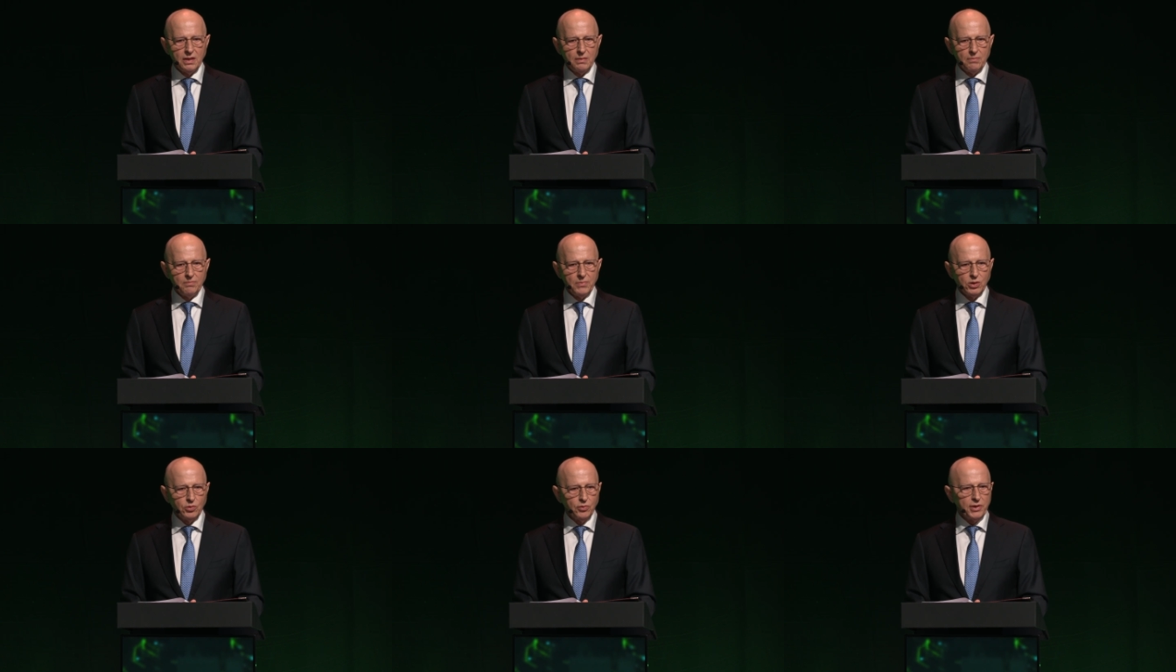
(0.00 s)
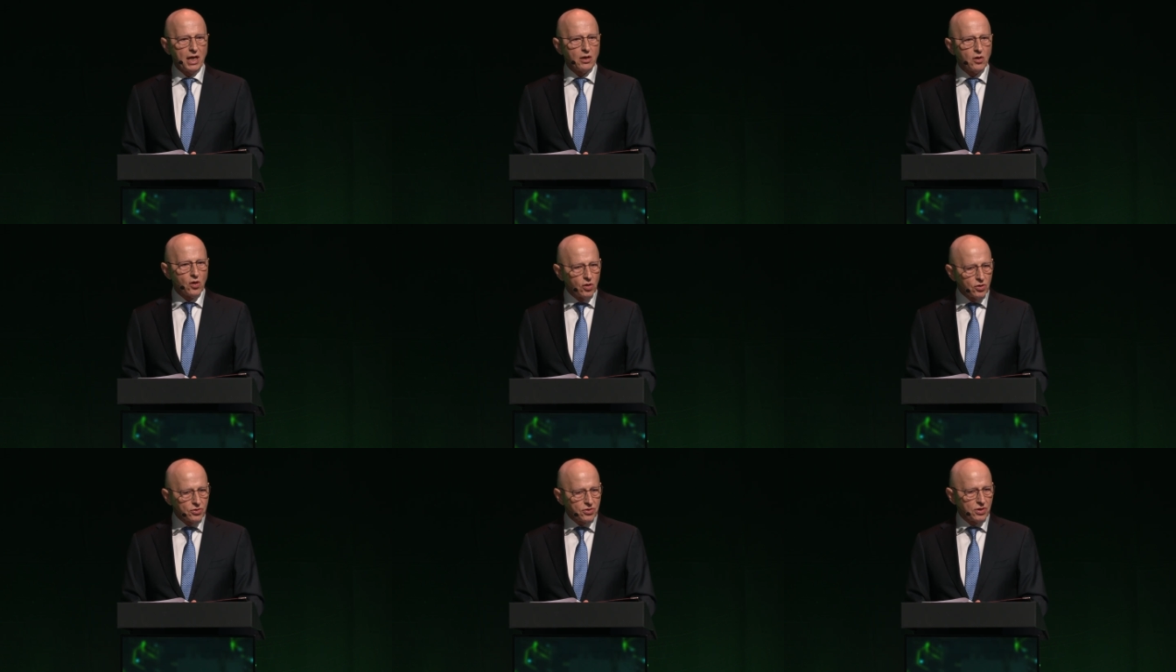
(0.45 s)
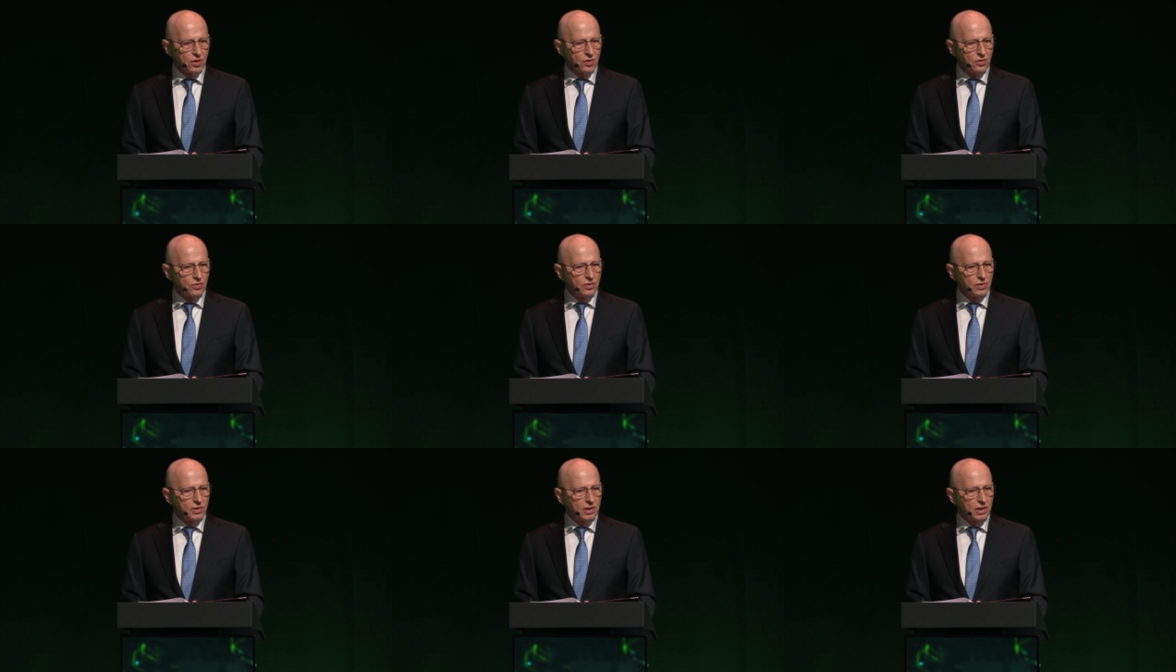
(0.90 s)
but we are
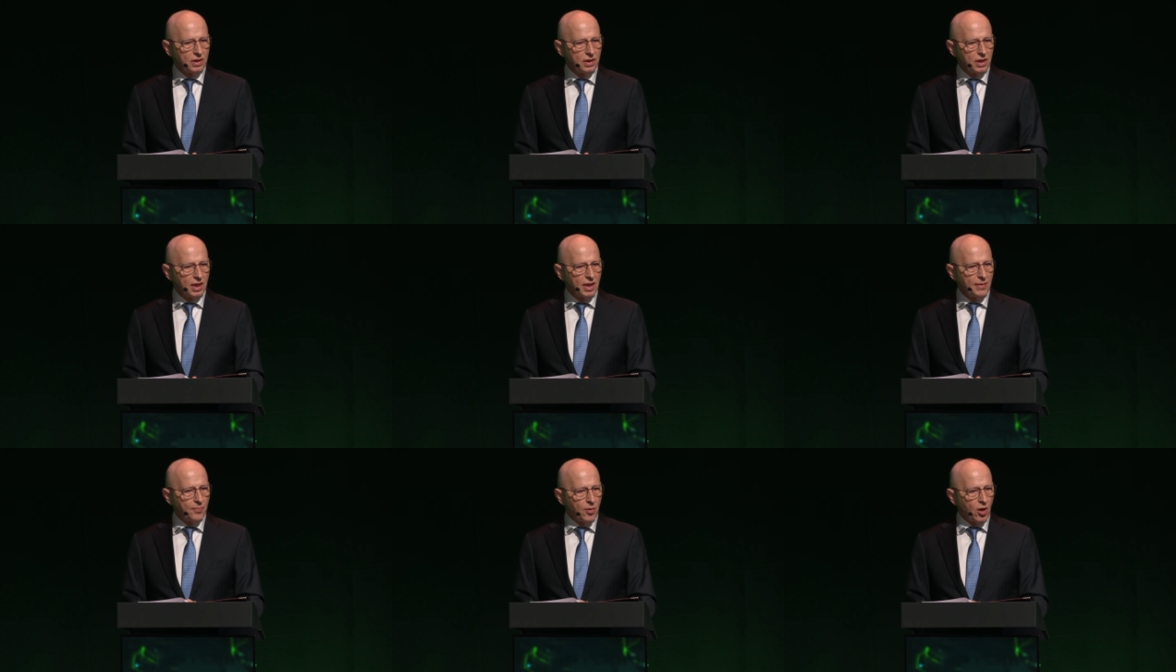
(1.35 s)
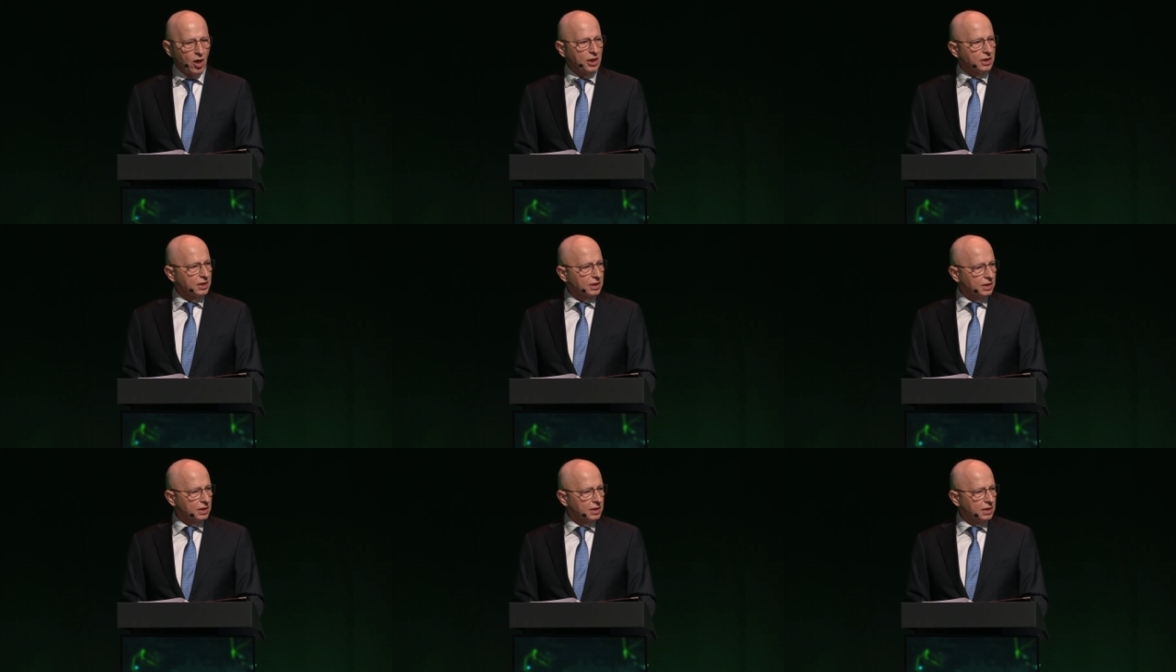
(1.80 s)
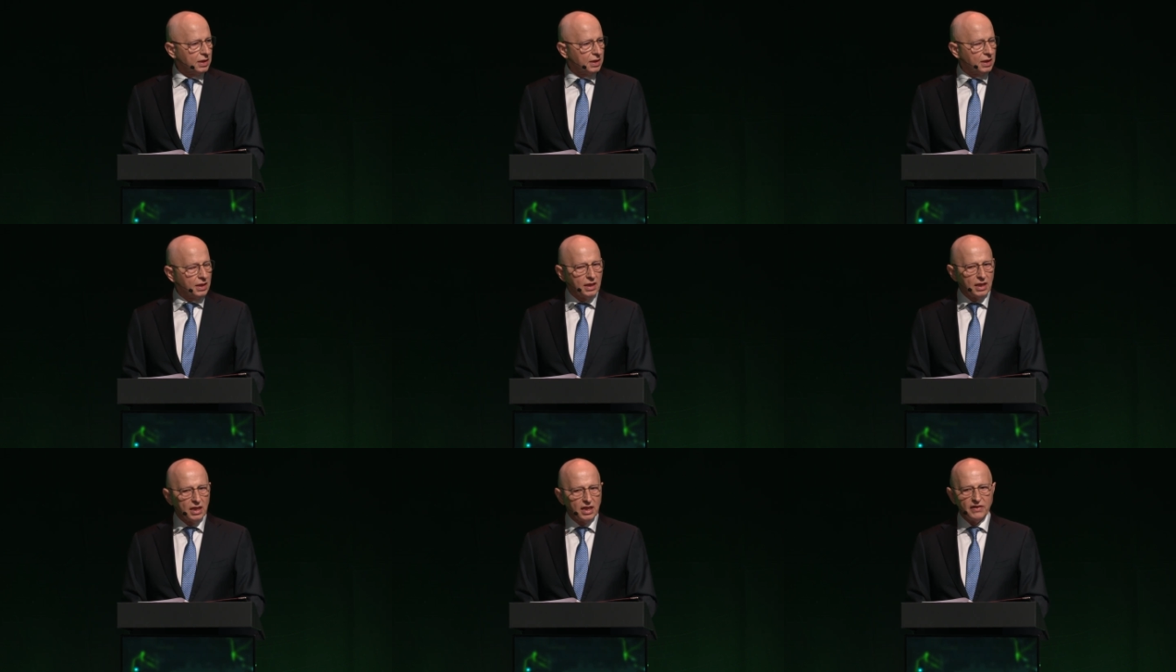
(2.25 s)
also a part
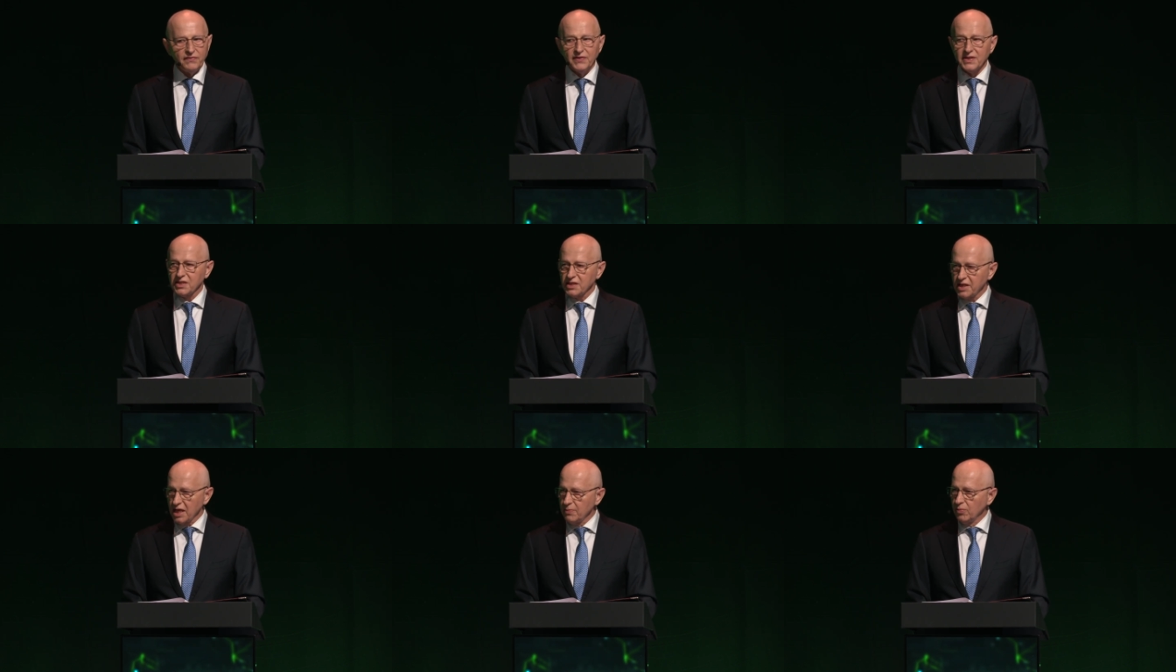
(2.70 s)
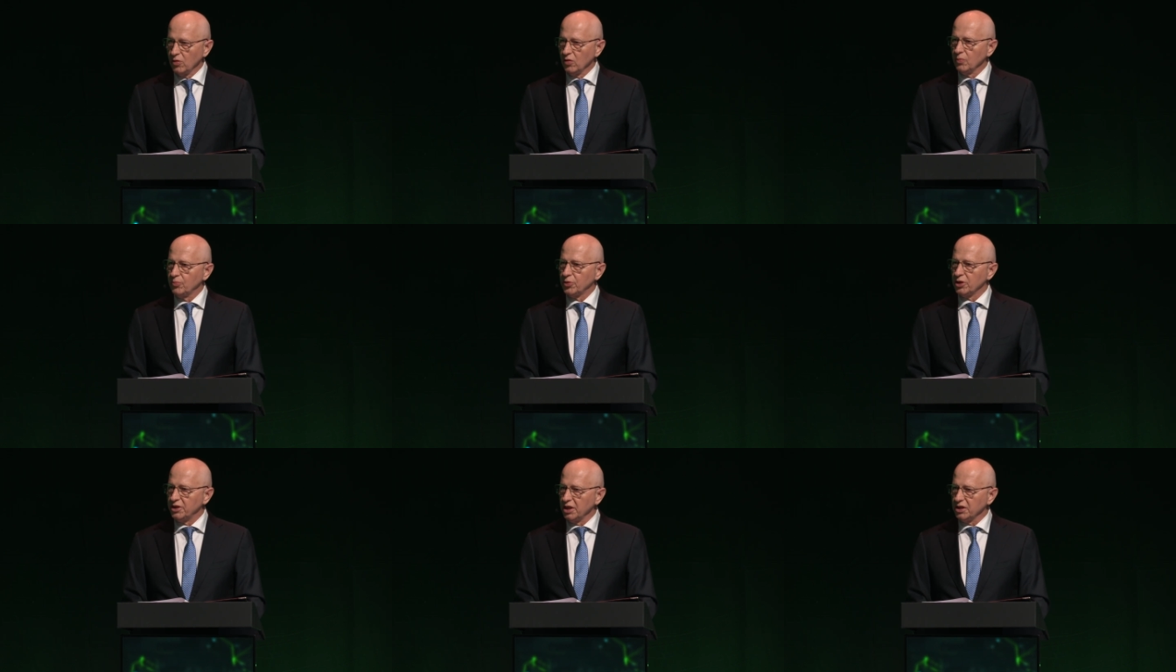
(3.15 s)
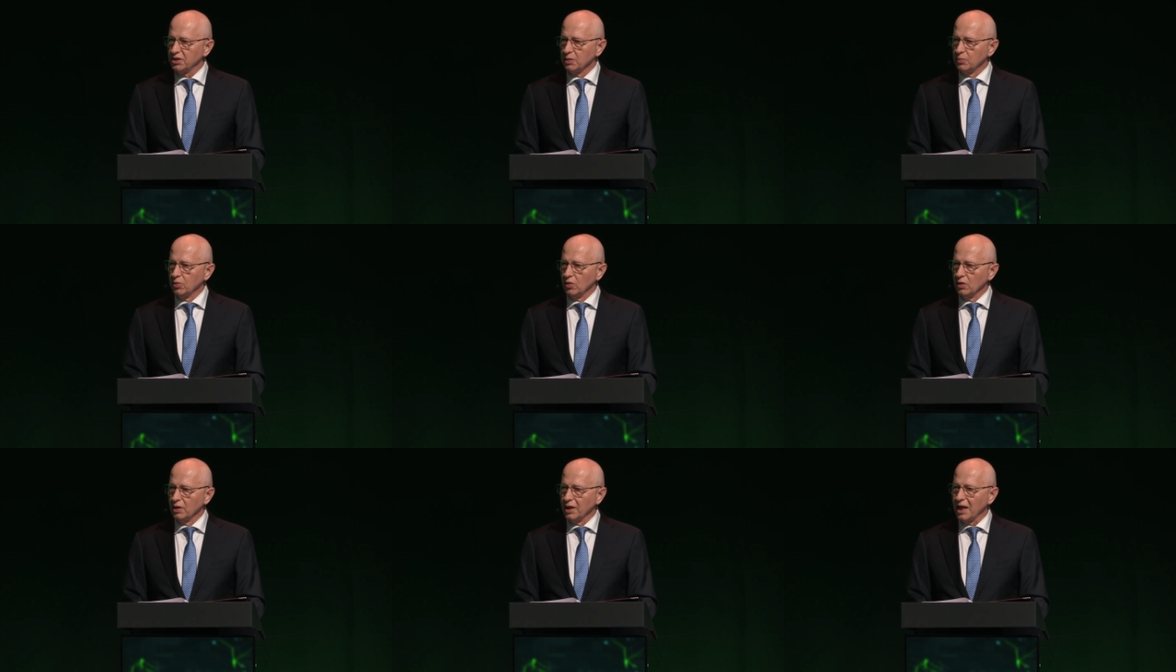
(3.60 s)
of a stable,
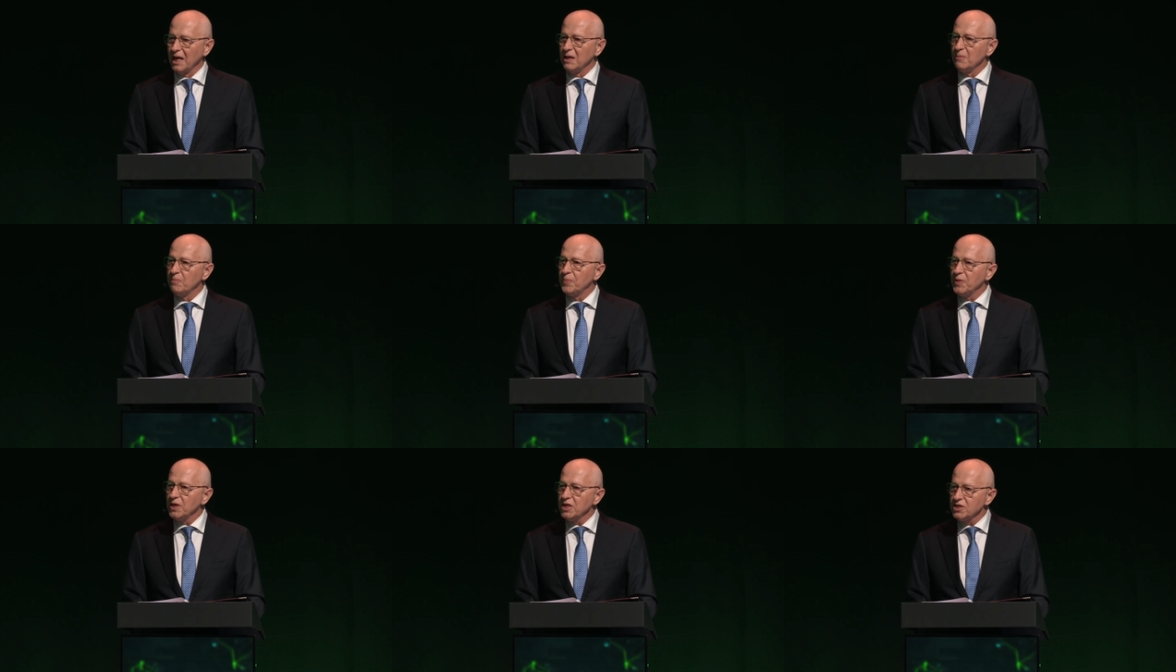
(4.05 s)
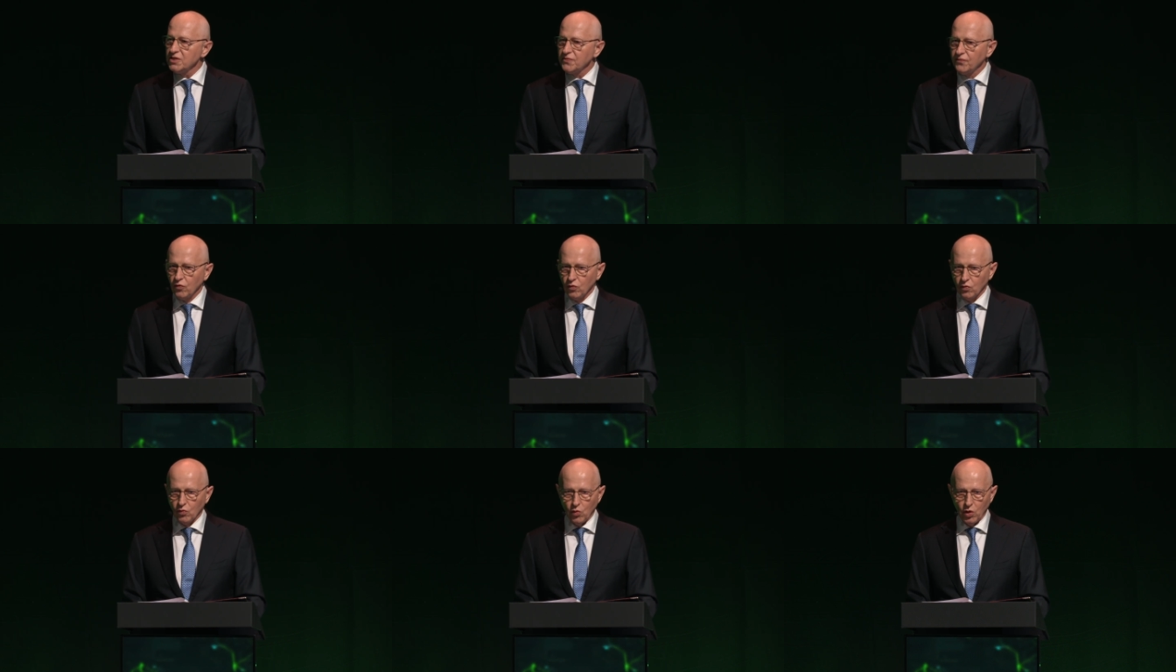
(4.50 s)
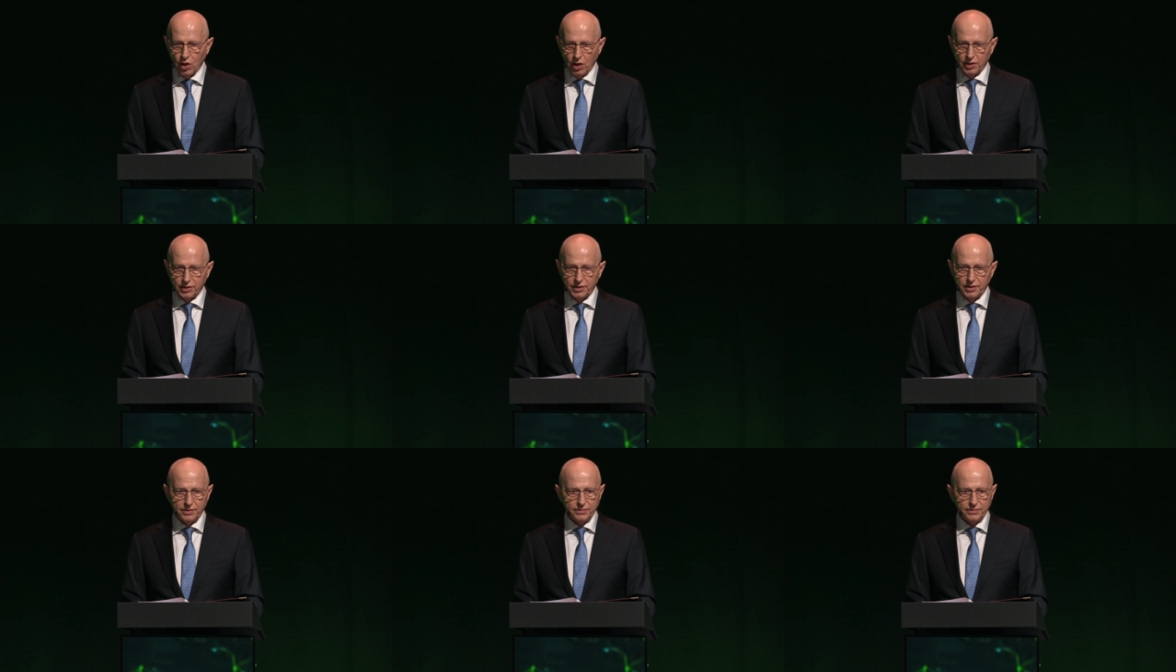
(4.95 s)
predictable, and peaceful world.